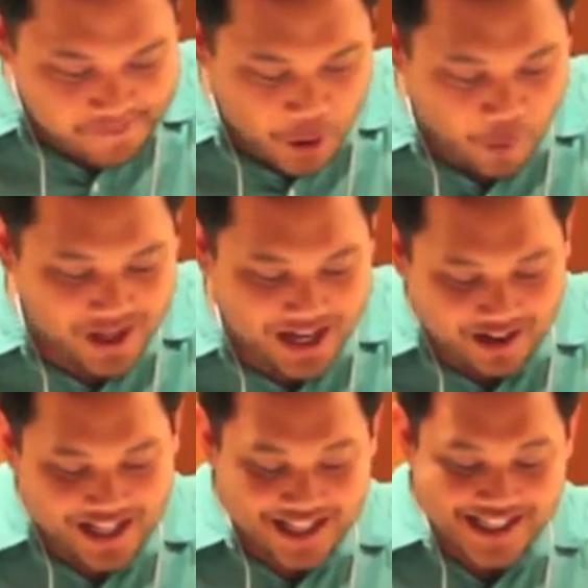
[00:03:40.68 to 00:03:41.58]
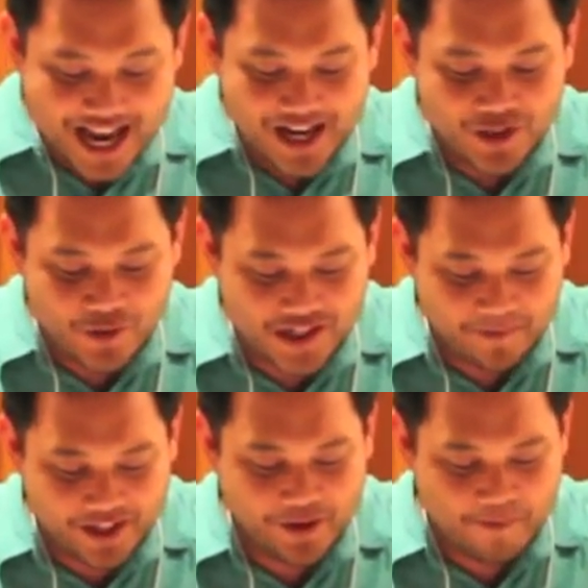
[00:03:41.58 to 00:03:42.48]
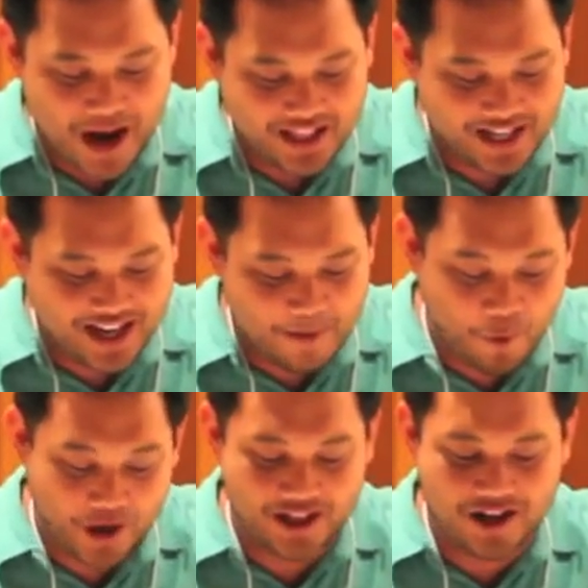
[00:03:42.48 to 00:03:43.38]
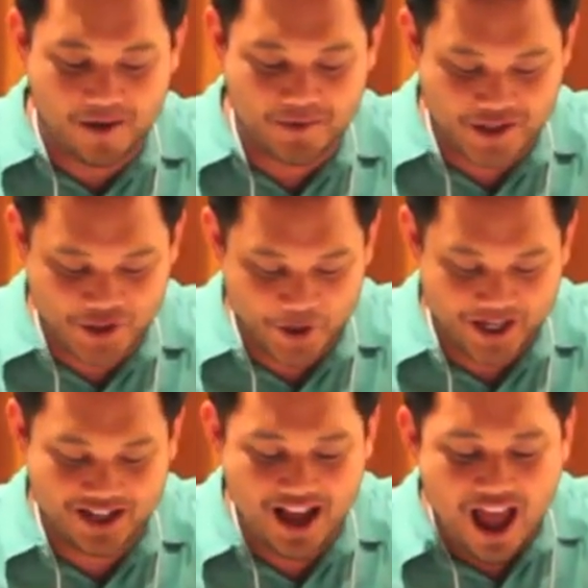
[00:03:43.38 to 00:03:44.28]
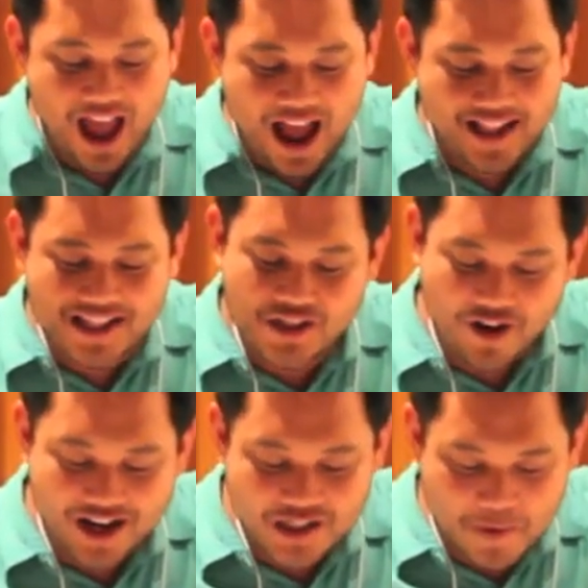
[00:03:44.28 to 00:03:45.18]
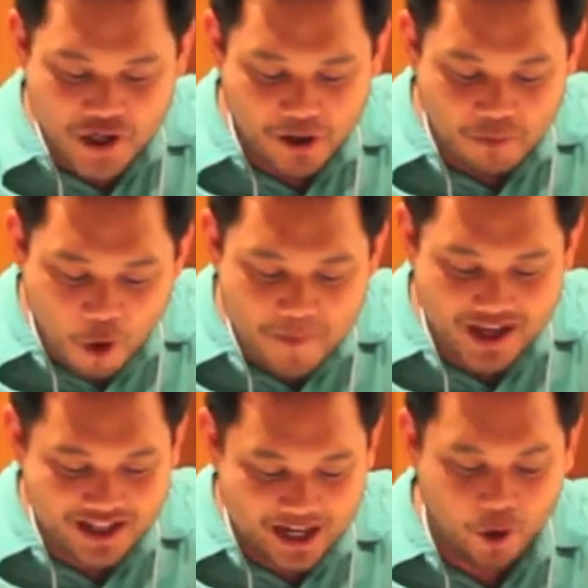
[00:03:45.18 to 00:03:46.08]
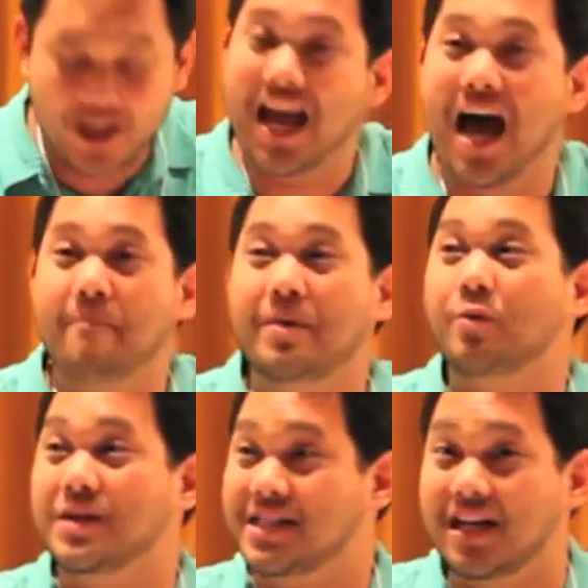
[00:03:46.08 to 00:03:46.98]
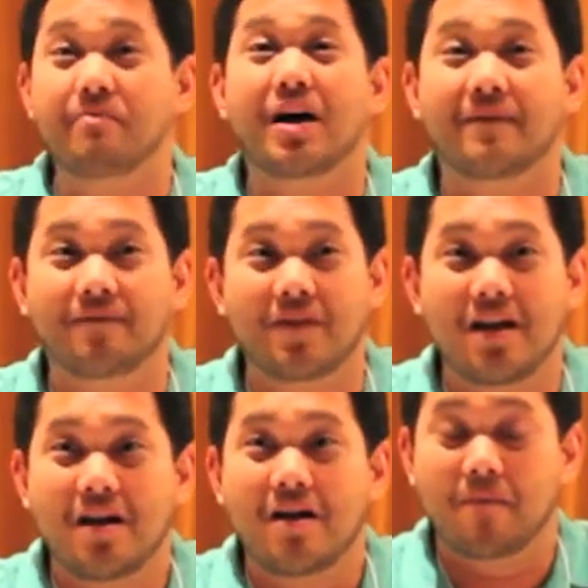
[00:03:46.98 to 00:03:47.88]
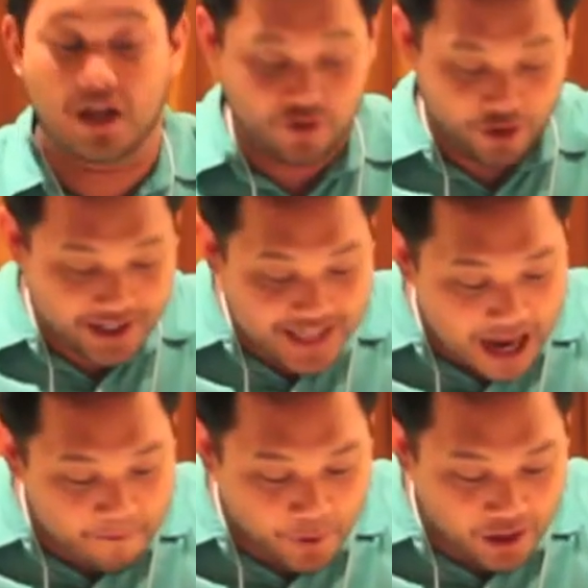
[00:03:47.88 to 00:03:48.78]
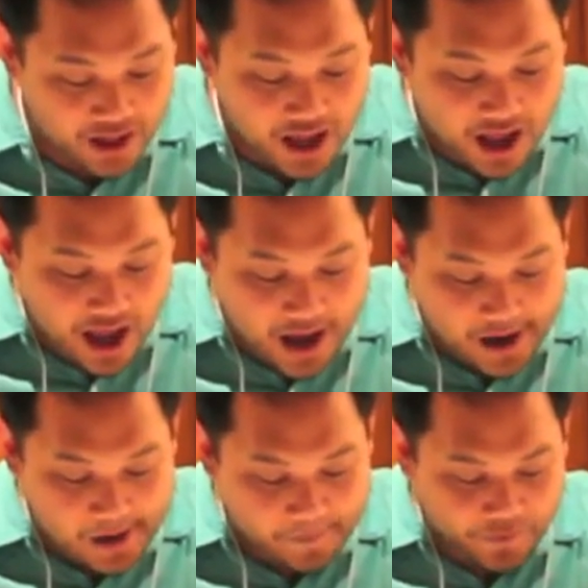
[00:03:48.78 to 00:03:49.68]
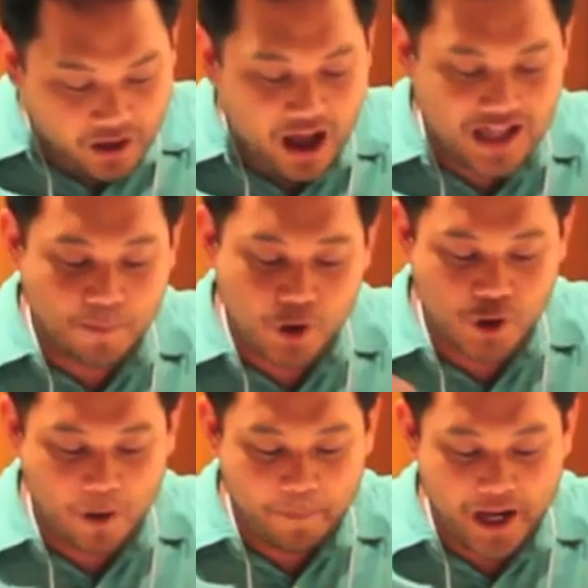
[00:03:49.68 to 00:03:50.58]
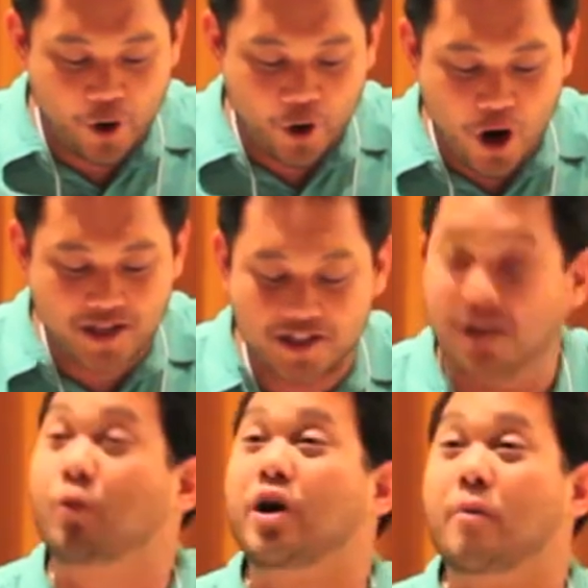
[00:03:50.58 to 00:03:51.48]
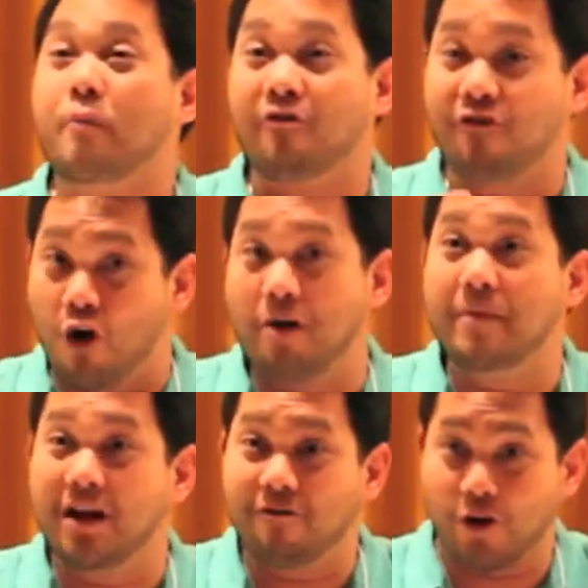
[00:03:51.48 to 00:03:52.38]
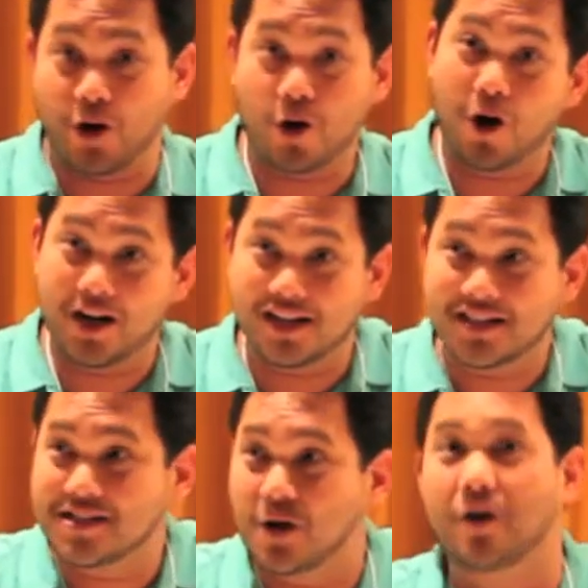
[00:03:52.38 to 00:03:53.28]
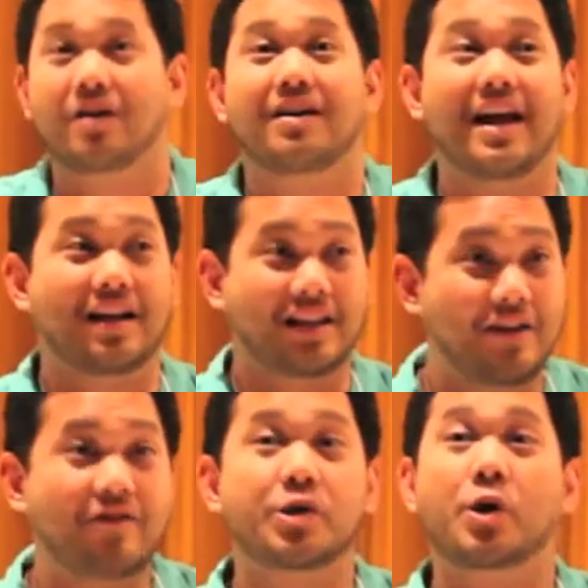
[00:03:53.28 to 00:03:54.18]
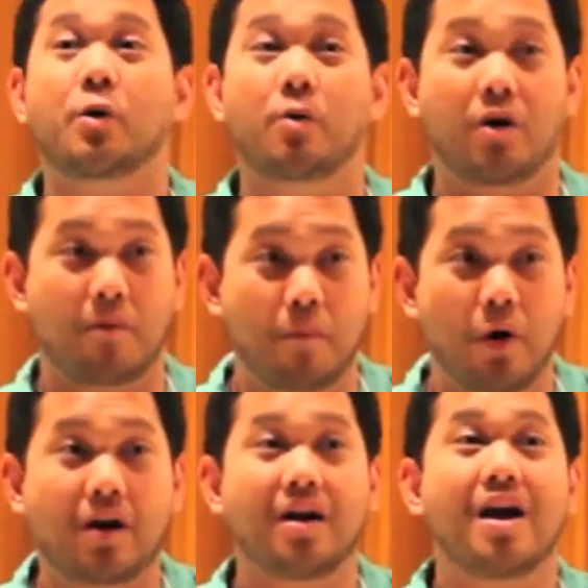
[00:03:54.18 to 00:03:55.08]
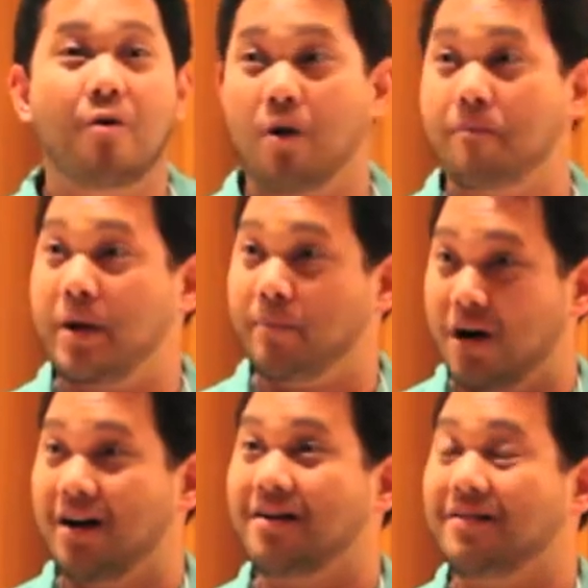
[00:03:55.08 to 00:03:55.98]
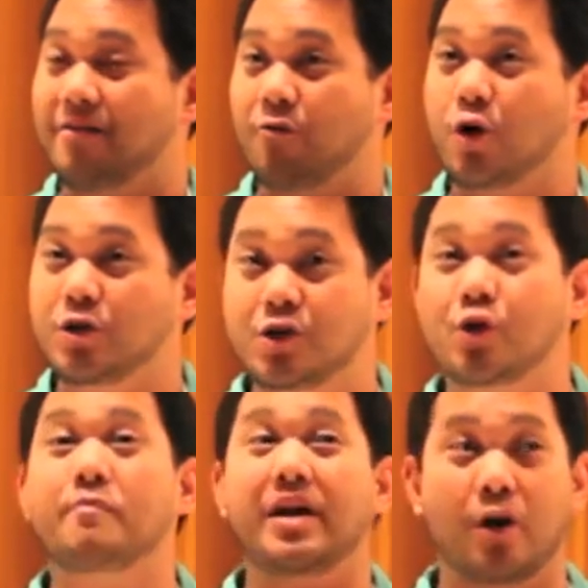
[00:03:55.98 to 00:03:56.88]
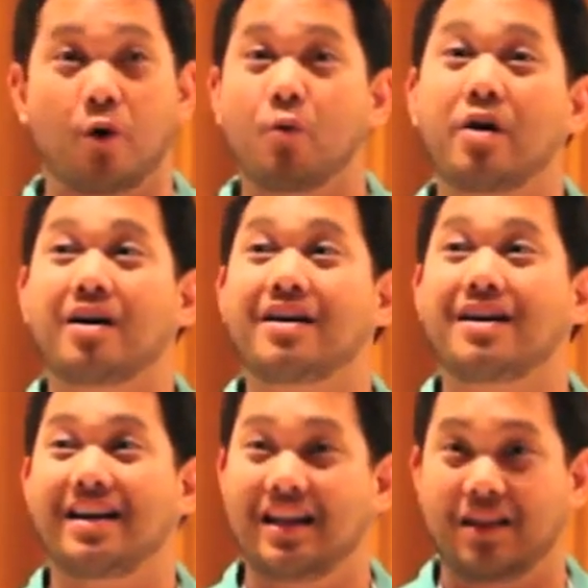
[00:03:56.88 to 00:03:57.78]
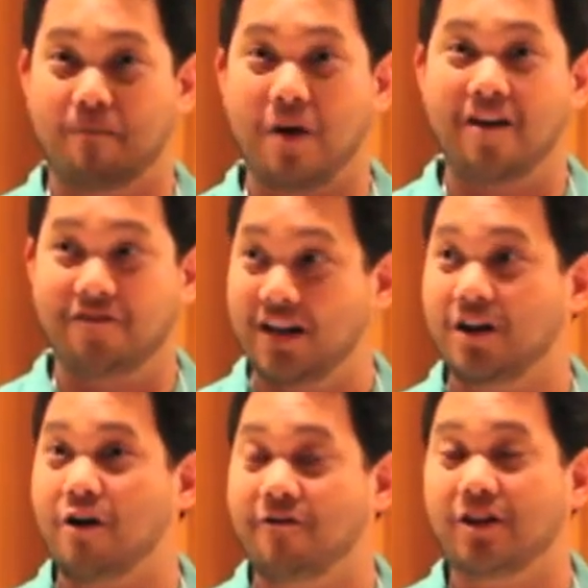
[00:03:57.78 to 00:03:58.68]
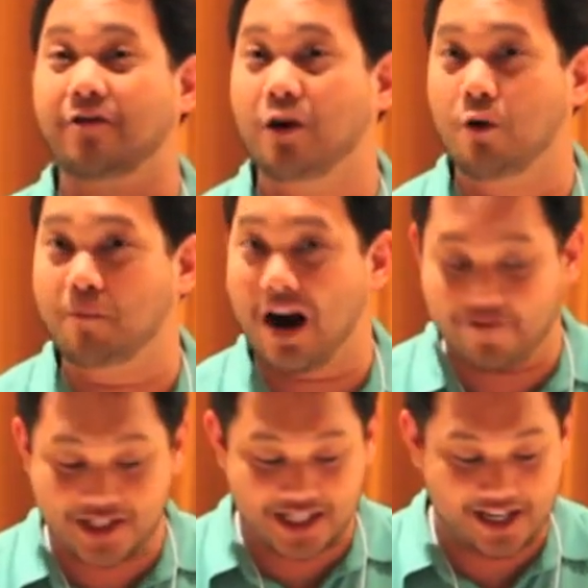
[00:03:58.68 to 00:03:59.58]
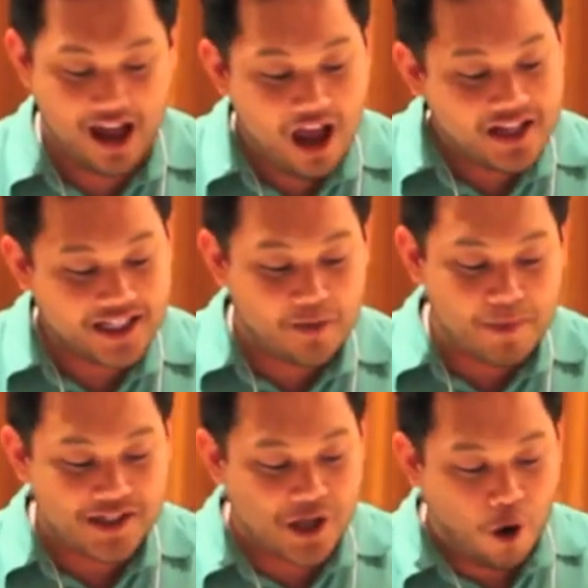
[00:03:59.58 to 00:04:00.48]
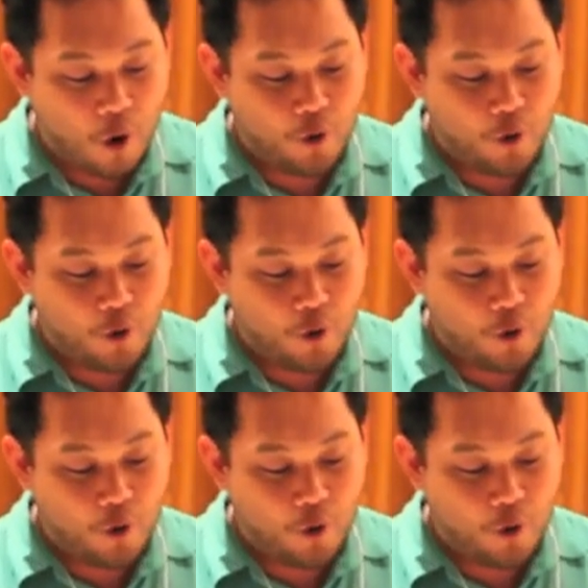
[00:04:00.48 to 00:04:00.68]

you will hear that silence when something dramatic and poignant comes on screen. And this very special moment can only happen with cinema. Because for example, um, as opposed to a play or a concert where you're performing for your audience or like a TV show or a book where people are consuming your work in the, in the comfort of their own privacy, cinema is the